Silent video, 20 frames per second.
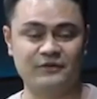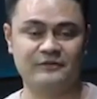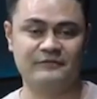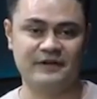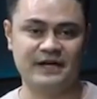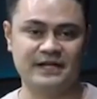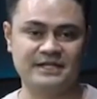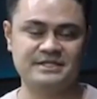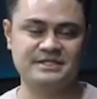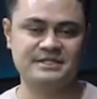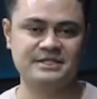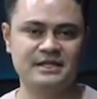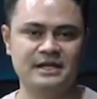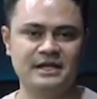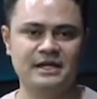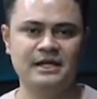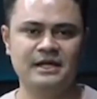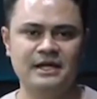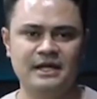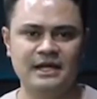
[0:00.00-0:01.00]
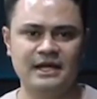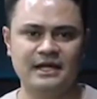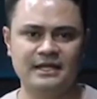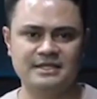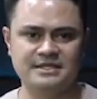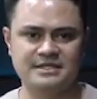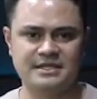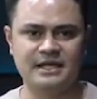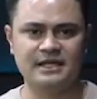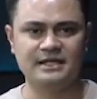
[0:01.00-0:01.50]
sacrifice.
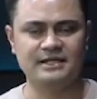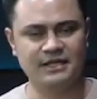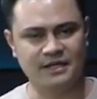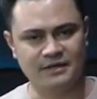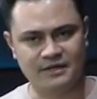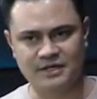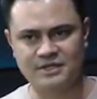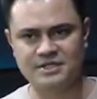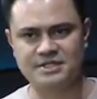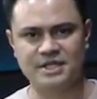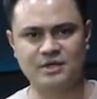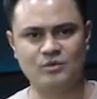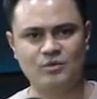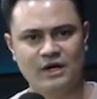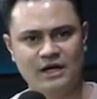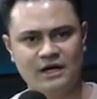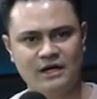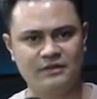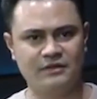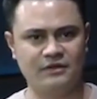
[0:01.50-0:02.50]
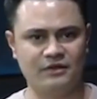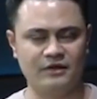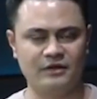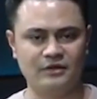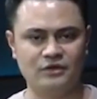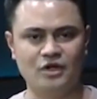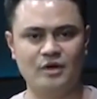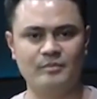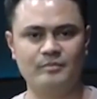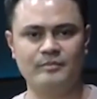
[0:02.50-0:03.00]
And he said, yeah, can you see why there
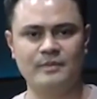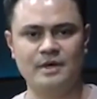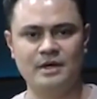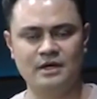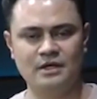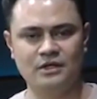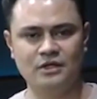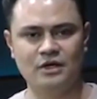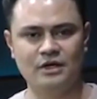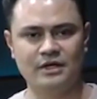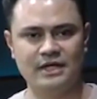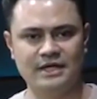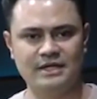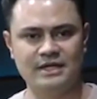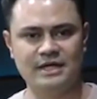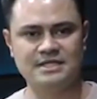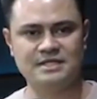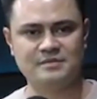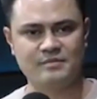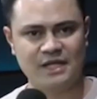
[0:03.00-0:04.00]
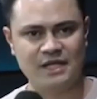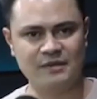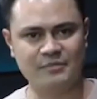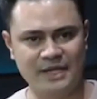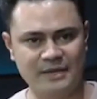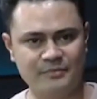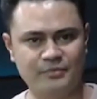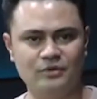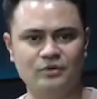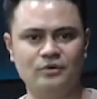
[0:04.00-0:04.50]
are not as many
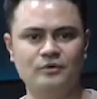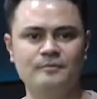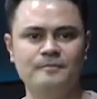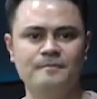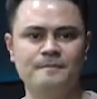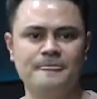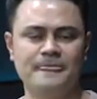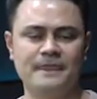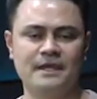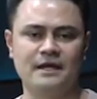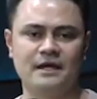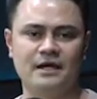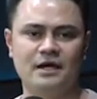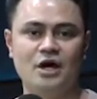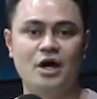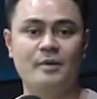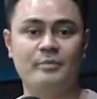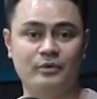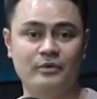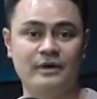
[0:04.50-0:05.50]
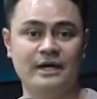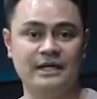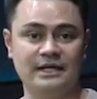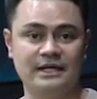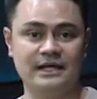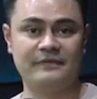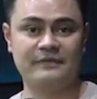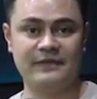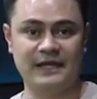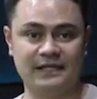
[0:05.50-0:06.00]
people
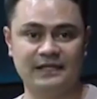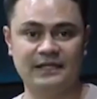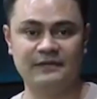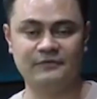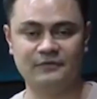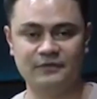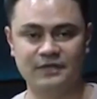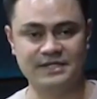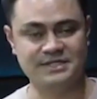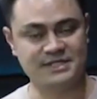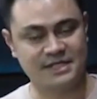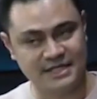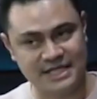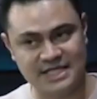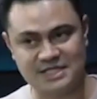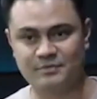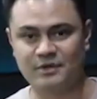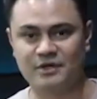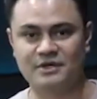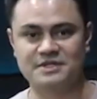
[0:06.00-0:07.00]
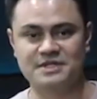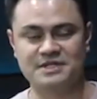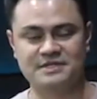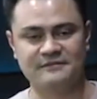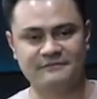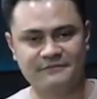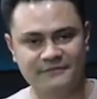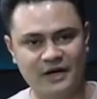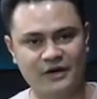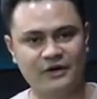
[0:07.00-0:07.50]
operating at that level? And I said, yes, because
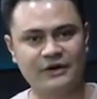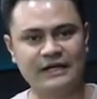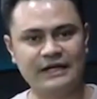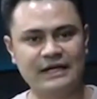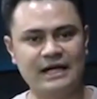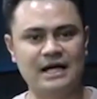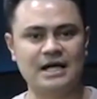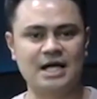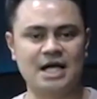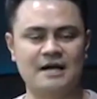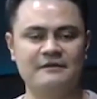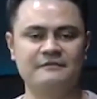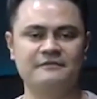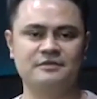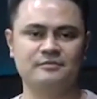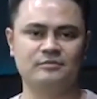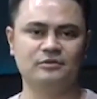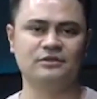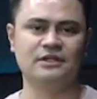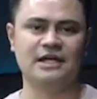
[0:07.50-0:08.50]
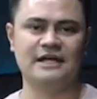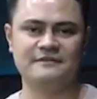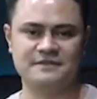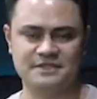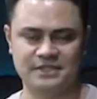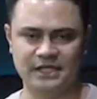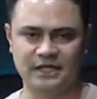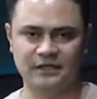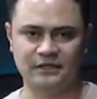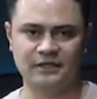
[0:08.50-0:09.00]
it's a very uncomfortable
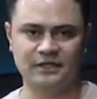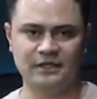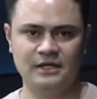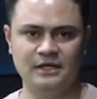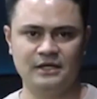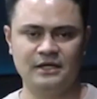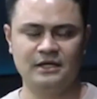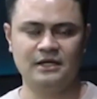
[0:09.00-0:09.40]
lifestyle